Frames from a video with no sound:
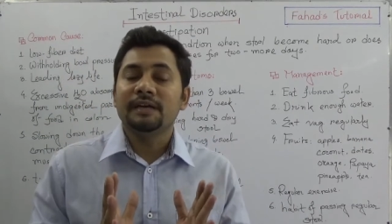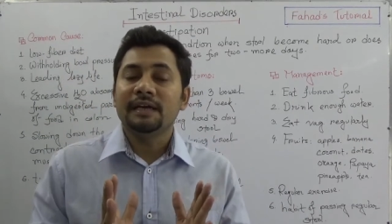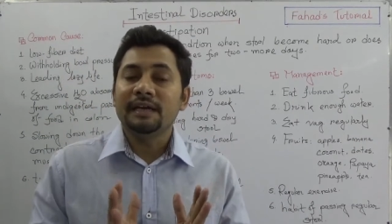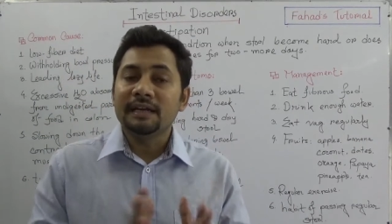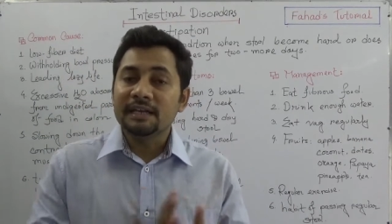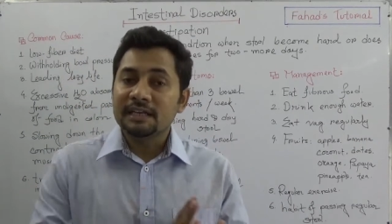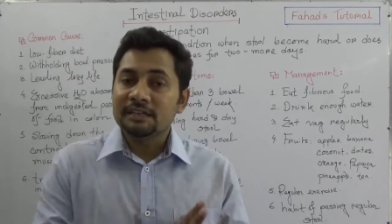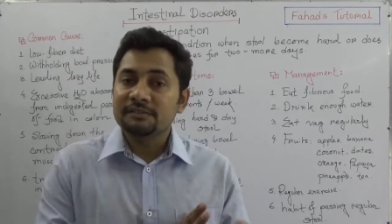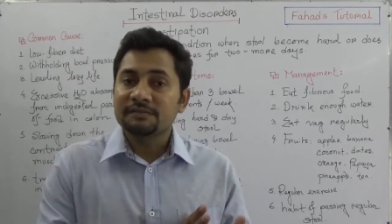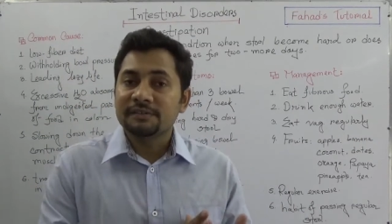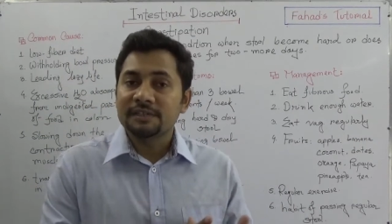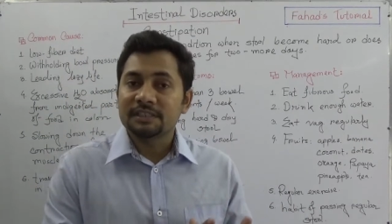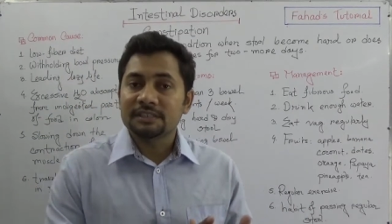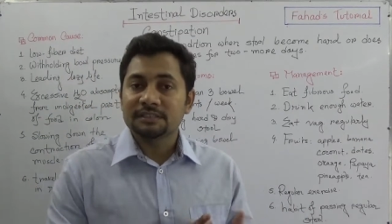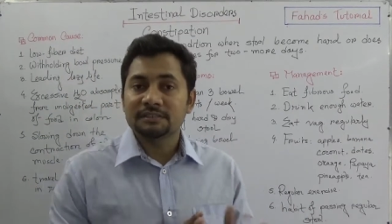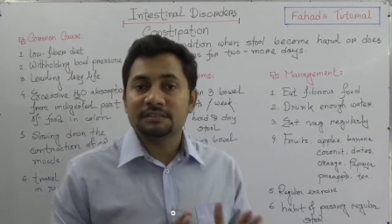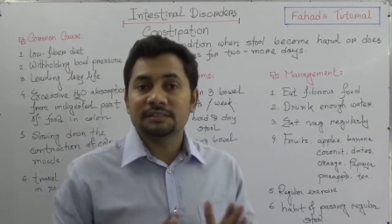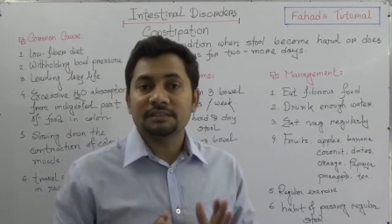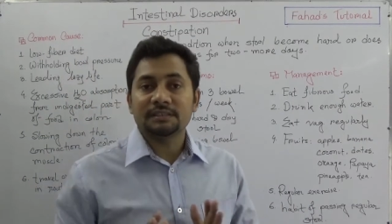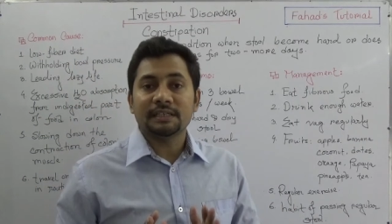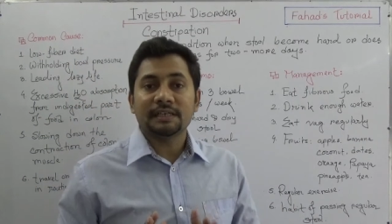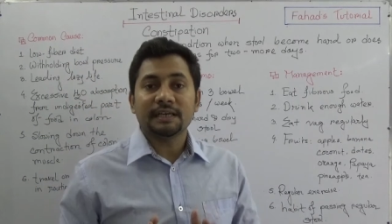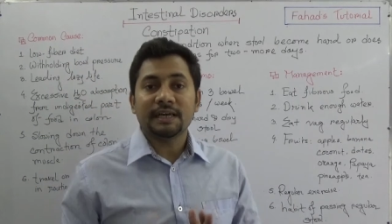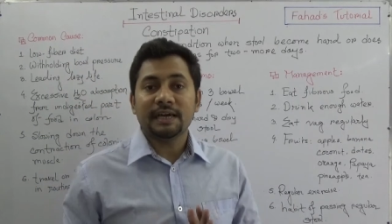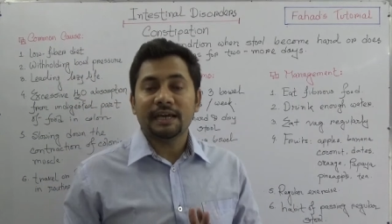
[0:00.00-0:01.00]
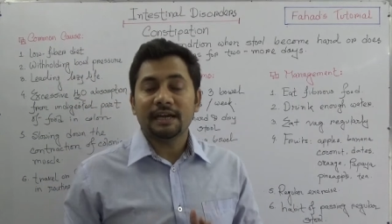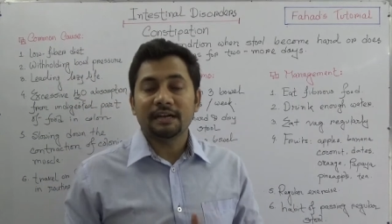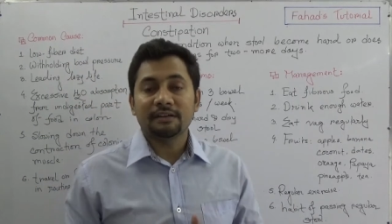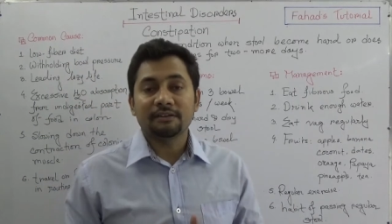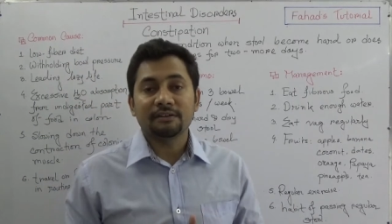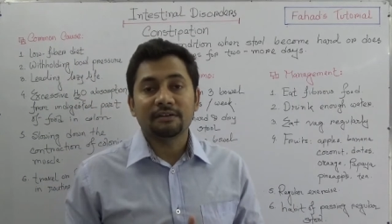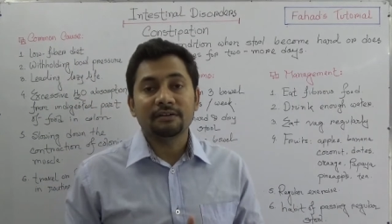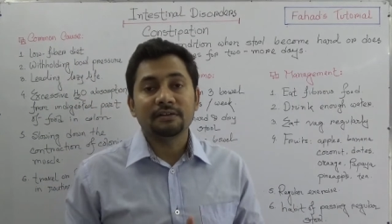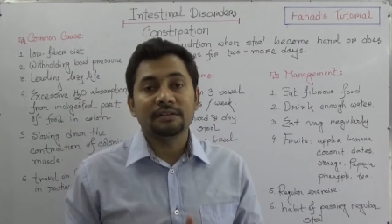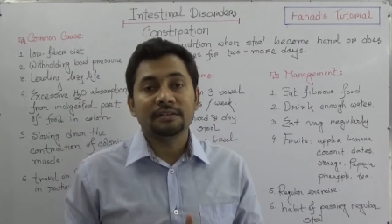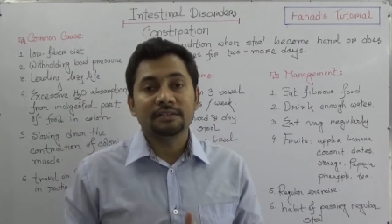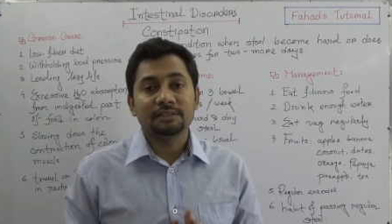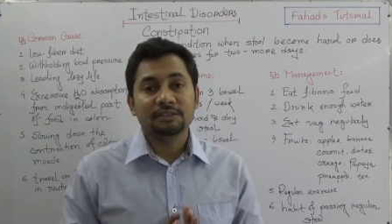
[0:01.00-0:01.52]
English versions in Cadet
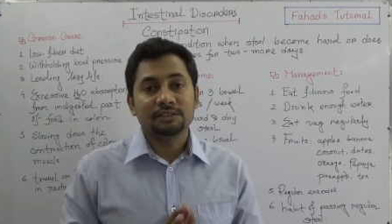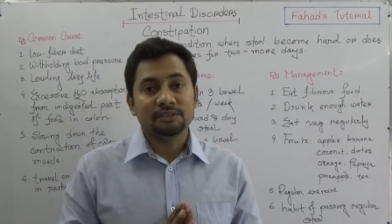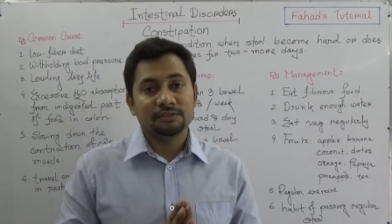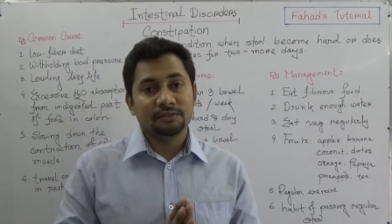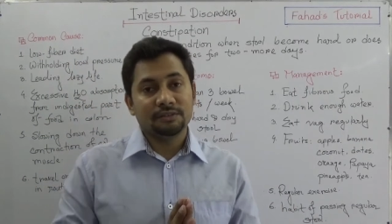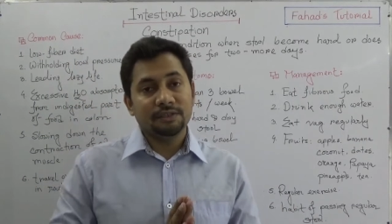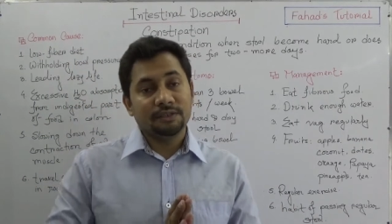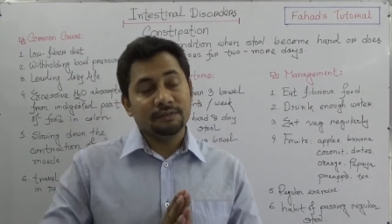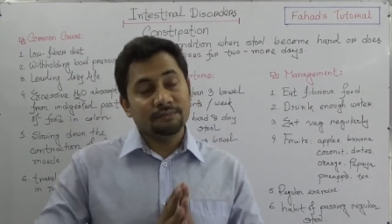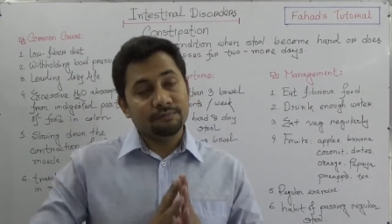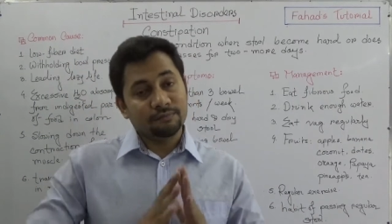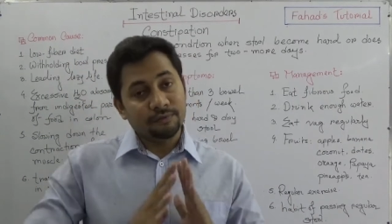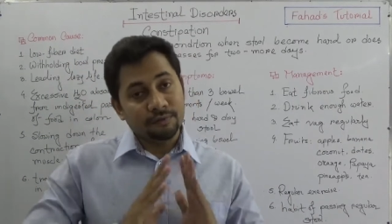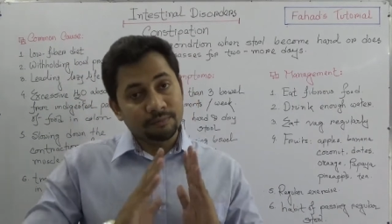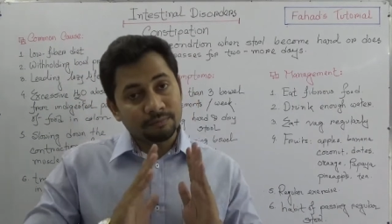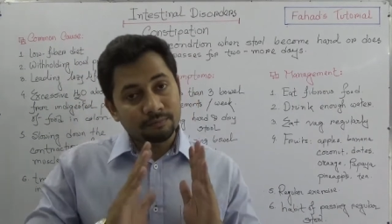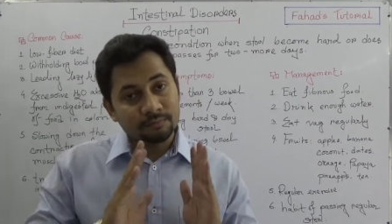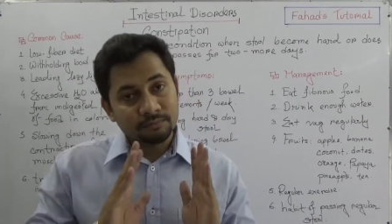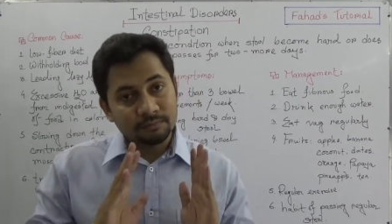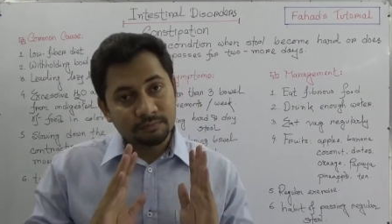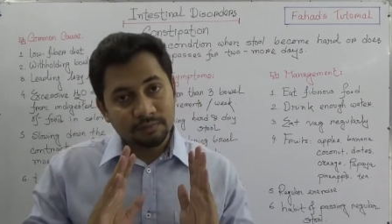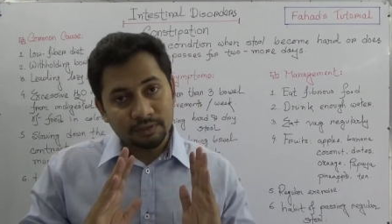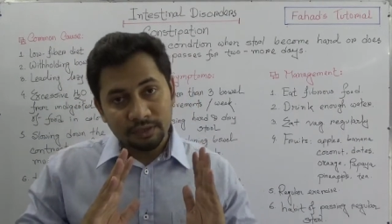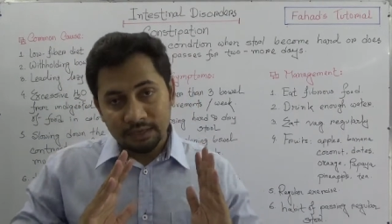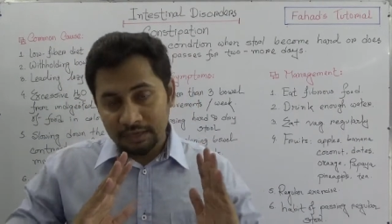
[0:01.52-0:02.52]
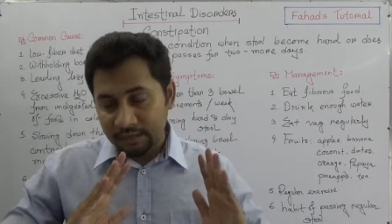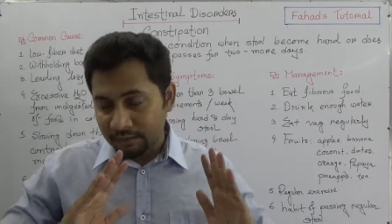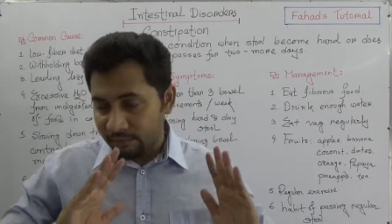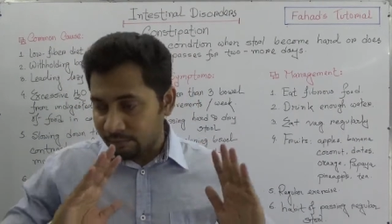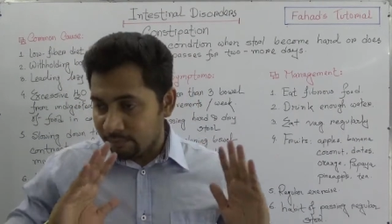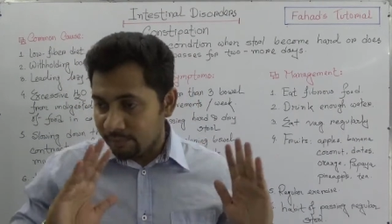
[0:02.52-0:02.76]
College uh, from uh,